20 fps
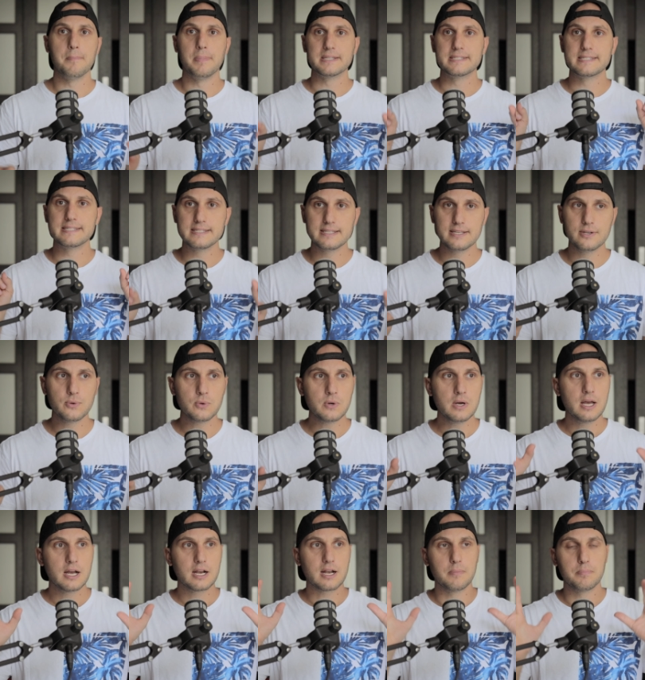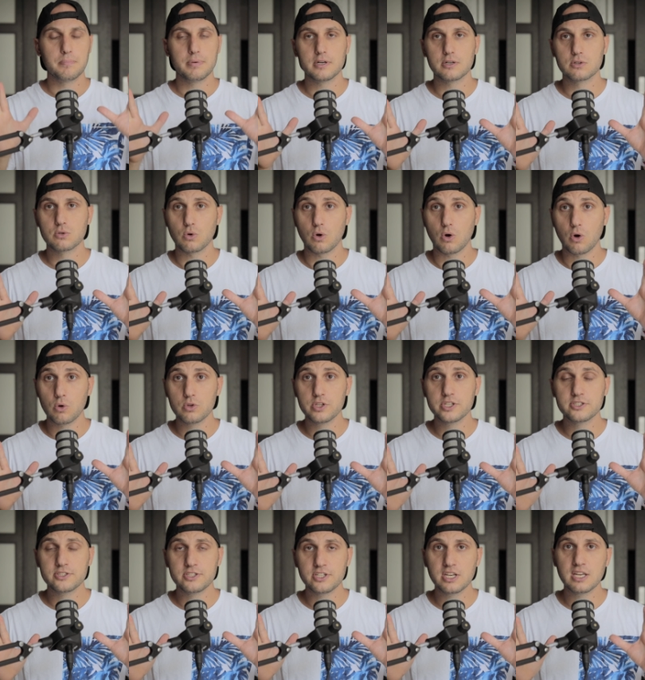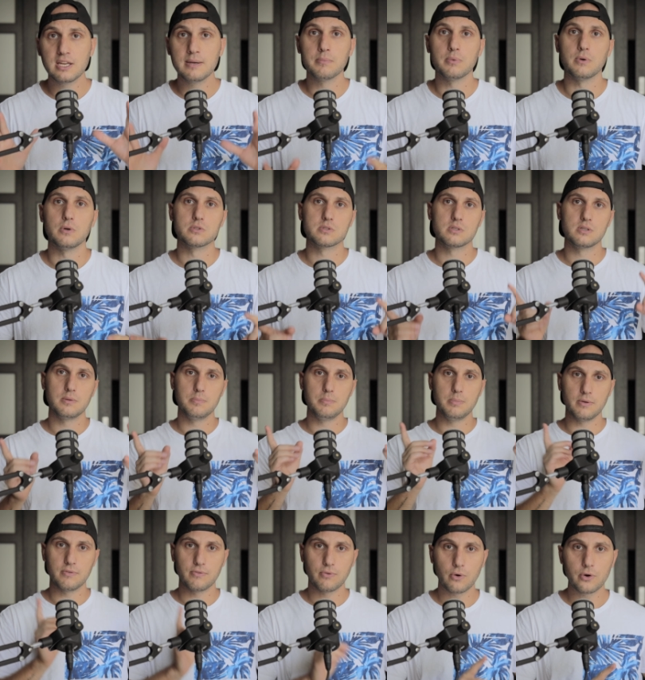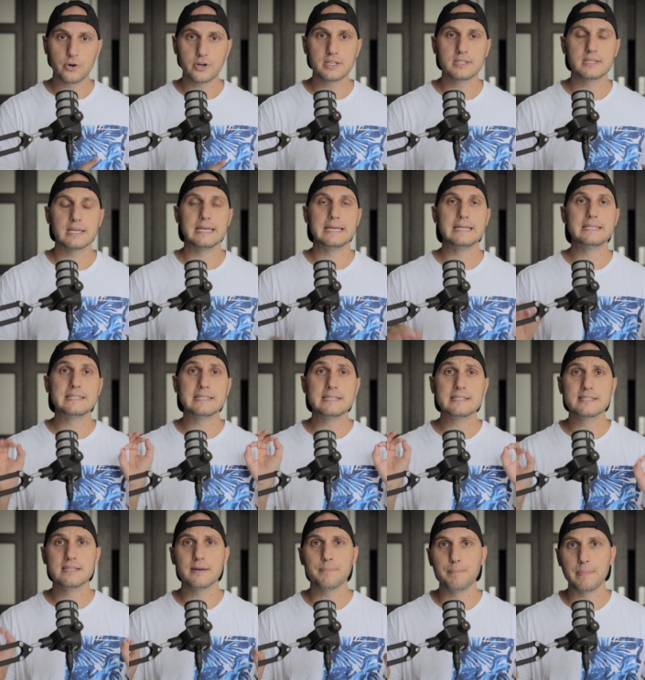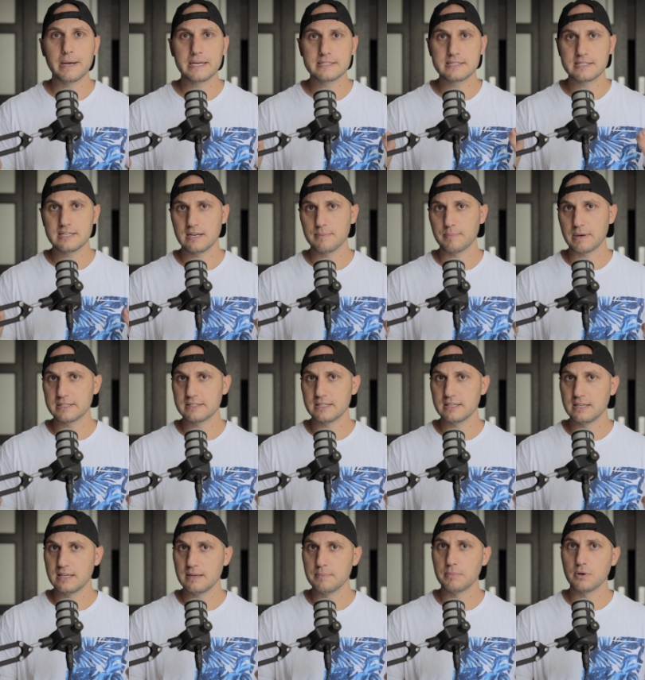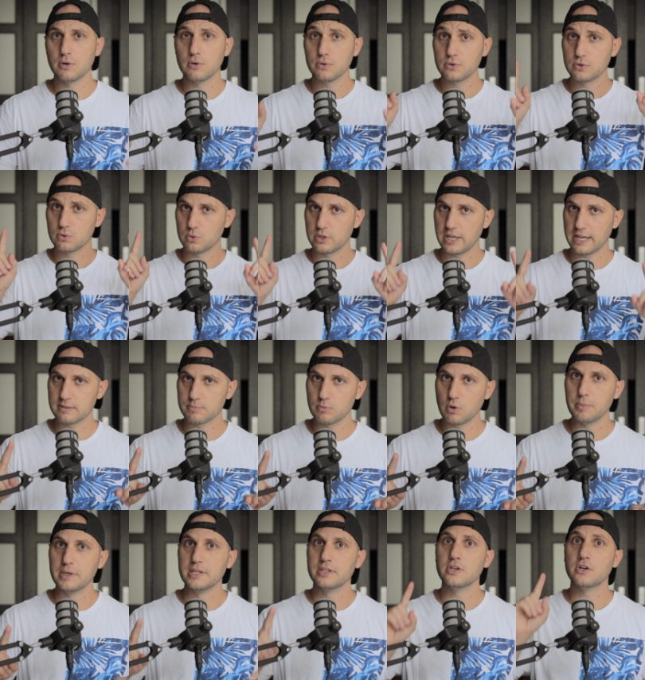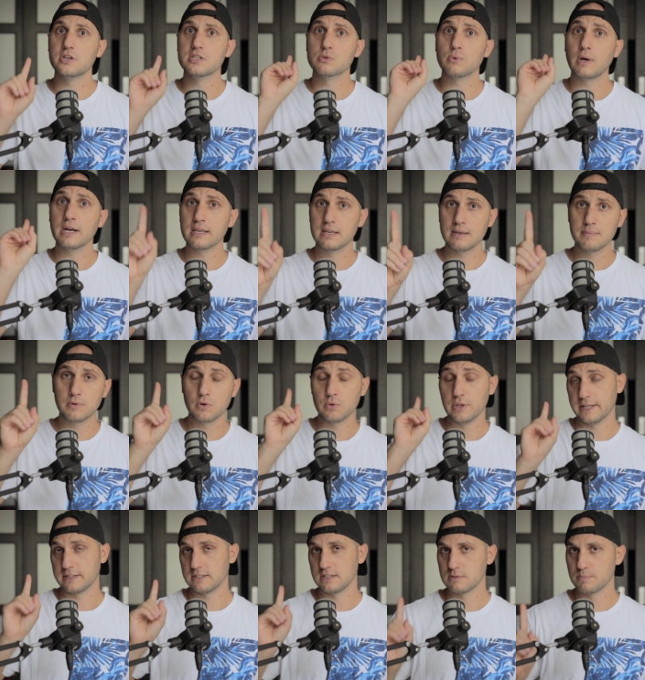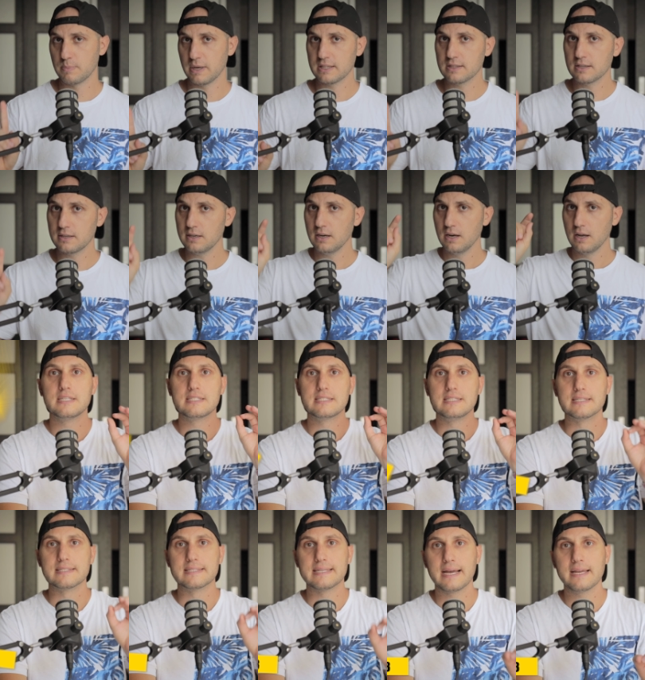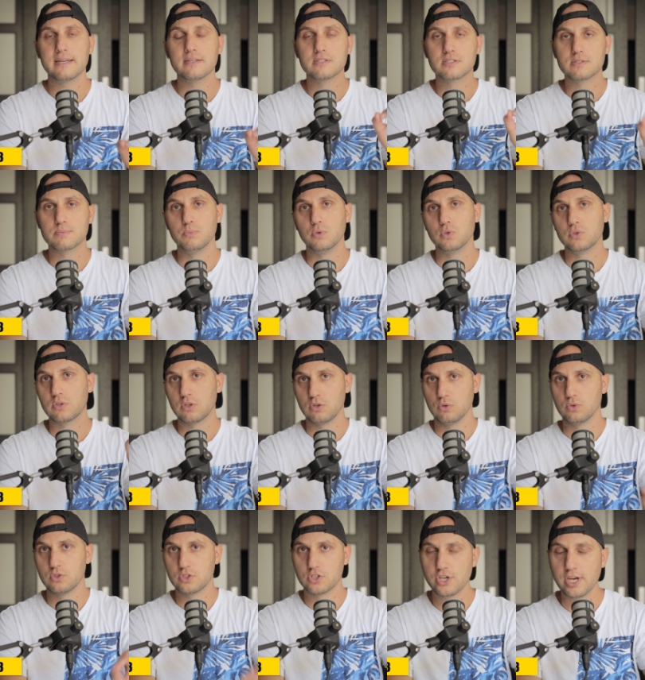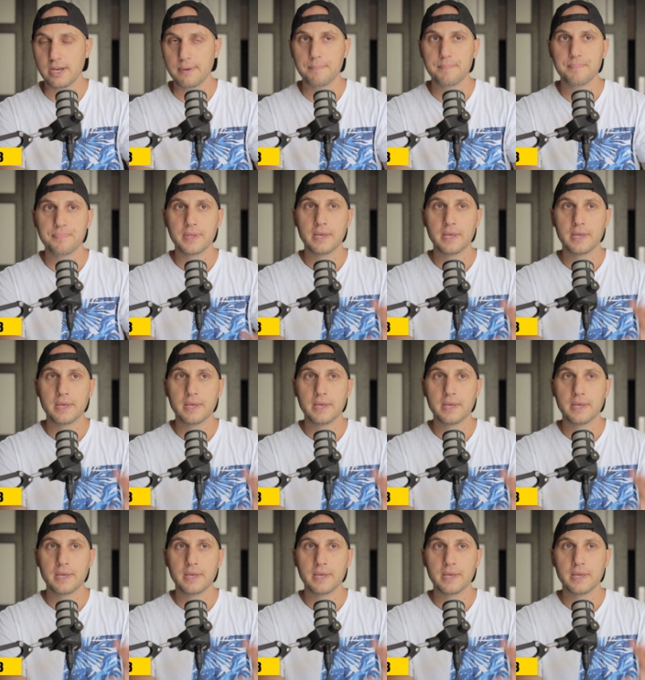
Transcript: But still, compared to all the three gimbals before it, it is the best cinematic gimbal to that moment. There is one gimbal that is better, is the Zhiyun Smooth Q3.